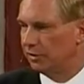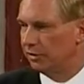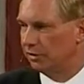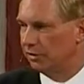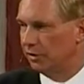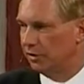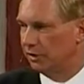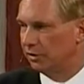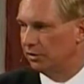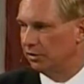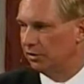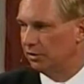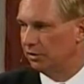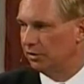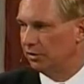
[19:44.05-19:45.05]
call
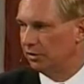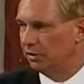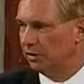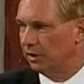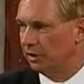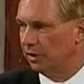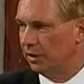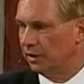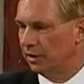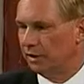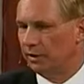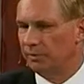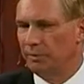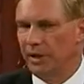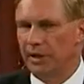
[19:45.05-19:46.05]
that God
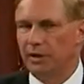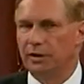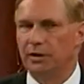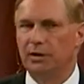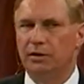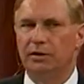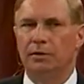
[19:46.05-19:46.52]
had made.